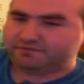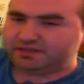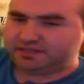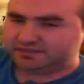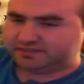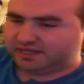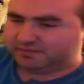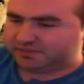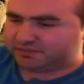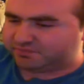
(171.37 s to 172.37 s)
of the exam.
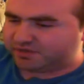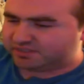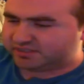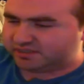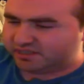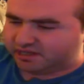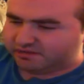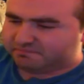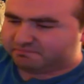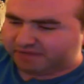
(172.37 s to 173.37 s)
It's basically a
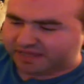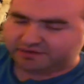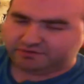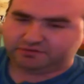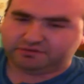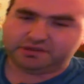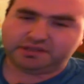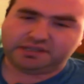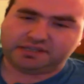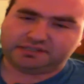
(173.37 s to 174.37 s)
battle
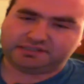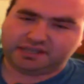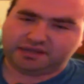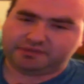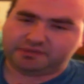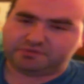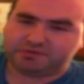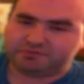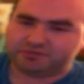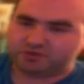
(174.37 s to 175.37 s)
exam that pretty
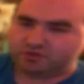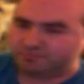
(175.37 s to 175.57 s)
much All